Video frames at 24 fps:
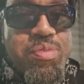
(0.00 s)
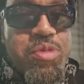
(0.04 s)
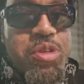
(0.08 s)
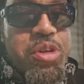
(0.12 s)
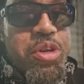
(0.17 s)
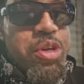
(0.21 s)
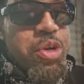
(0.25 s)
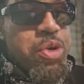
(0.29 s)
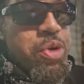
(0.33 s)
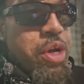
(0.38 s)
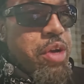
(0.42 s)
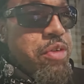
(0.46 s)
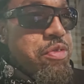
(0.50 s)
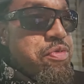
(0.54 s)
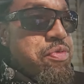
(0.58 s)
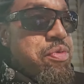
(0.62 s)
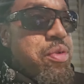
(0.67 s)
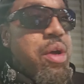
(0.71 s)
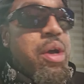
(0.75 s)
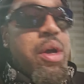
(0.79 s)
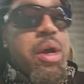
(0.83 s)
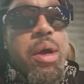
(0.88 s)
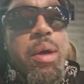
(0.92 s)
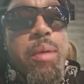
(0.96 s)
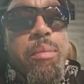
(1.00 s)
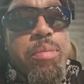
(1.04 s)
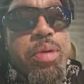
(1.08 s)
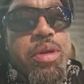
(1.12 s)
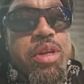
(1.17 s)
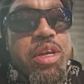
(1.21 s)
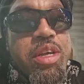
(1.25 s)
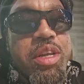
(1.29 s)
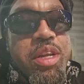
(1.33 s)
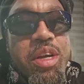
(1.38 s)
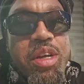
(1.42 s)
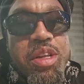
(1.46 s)
you know, they've
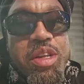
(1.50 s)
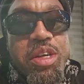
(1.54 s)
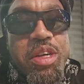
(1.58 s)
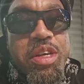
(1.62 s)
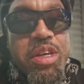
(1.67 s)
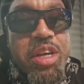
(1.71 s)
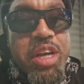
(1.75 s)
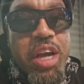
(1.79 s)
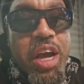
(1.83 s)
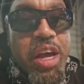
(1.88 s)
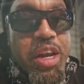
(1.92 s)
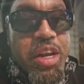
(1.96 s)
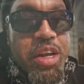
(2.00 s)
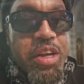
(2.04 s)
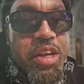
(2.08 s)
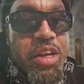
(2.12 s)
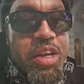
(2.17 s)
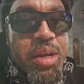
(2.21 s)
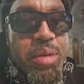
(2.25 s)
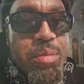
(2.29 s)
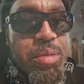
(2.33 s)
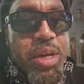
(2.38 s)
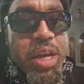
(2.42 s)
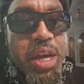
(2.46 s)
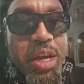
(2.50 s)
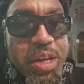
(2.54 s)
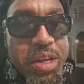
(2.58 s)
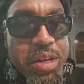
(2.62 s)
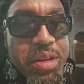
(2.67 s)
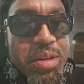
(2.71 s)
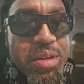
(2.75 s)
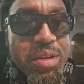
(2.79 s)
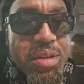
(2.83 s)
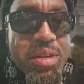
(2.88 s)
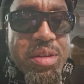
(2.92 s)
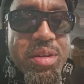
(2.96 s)
politically kind of eliminated
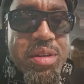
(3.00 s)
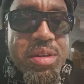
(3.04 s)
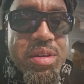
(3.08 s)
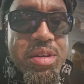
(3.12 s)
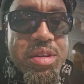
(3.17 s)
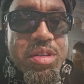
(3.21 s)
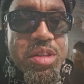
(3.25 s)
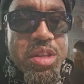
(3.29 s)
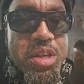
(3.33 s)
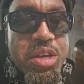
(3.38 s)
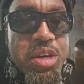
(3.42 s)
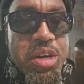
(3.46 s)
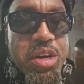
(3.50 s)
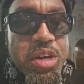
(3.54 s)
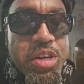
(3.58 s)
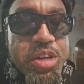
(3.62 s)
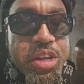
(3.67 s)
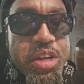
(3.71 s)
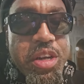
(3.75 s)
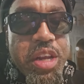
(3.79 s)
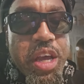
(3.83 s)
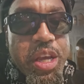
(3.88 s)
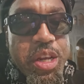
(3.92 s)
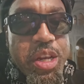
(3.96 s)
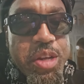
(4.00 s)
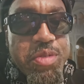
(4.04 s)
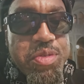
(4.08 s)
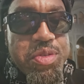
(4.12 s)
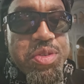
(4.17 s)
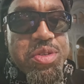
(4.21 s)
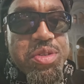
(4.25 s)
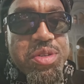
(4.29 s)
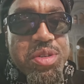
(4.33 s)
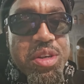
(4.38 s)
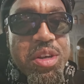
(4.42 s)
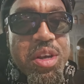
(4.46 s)
the, uh, the
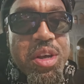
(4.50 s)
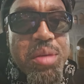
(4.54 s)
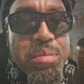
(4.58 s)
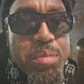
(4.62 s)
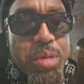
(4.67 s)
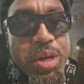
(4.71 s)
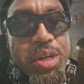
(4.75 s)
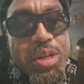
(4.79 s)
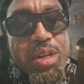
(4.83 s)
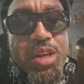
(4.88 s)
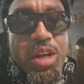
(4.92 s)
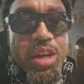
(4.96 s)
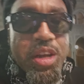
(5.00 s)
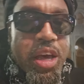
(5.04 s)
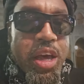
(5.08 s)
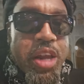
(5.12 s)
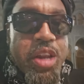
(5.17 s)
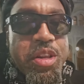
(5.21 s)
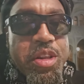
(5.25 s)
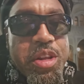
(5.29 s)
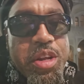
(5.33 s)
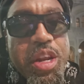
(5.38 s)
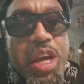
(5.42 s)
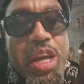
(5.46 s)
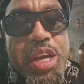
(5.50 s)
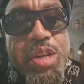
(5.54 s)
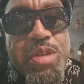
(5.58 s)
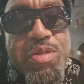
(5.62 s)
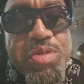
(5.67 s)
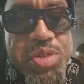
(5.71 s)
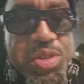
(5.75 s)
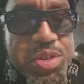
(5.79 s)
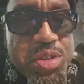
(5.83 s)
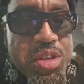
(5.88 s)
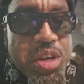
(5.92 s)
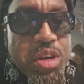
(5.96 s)
natives. But a lot of the
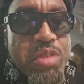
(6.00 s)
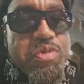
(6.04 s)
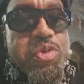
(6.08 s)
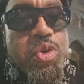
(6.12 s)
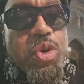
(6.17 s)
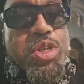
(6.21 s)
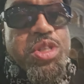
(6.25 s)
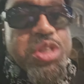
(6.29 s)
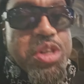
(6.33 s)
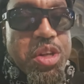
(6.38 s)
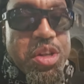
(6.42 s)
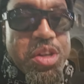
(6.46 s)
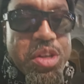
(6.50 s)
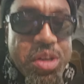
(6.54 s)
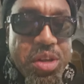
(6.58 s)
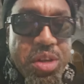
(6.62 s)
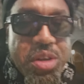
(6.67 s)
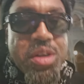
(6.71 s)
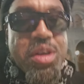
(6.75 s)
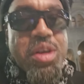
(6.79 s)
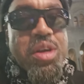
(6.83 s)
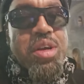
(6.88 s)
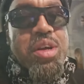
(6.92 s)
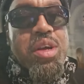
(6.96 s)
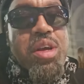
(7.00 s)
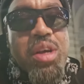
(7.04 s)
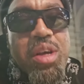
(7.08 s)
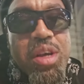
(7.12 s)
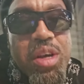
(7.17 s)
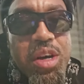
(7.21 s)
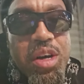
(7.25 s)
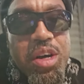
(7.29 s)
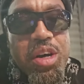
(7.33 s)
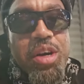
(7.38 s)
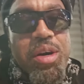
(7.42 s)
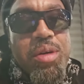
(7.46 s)
natives, unfortunately,
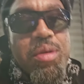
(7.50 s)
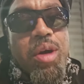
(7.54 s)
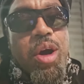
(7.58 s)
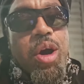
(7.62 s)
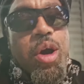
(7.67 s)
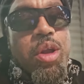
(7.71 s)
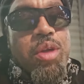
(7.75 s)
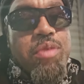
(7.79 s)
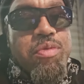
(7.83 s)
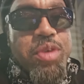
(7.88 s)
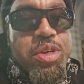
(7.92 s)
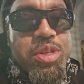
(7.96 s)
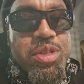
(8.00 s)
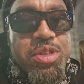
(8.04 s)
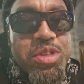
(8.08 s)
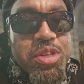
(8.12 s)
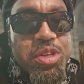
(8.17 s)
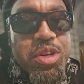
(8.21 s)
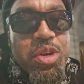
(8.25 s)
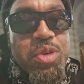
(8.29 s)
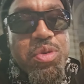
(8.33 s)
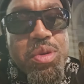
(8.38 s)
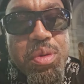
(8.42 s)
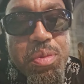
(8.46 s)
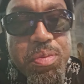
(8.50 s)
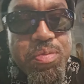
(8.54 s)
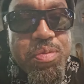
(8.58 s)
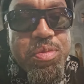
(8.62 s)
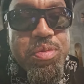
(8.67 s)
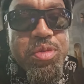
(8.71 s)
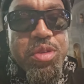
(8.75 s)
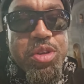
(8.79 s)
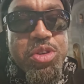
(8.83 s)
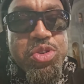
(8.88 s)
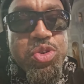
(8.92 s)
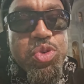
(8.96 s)
uh, all of us, you know, the,
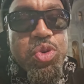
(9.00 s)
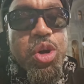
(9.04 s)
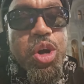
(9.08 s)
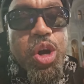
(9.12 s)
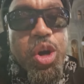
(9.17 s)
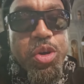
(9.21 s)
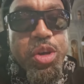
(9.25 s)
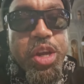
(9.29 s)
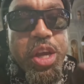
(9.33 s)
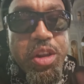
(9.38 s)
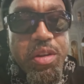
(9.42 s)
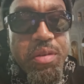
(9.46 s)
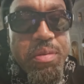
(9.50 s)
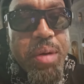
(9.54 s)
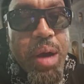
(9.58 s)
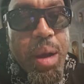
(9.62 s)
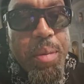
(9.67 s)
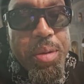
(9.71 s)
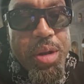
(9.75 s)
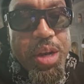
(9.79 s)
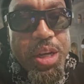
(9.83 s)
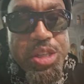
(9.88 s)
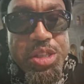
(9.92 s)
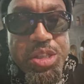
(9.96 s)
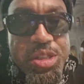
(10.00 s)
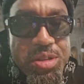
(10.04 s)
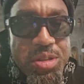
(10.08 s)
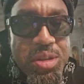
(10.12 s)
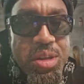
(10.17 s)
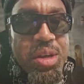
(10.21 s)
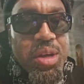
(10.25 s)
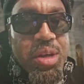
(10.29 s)
the so-called native population,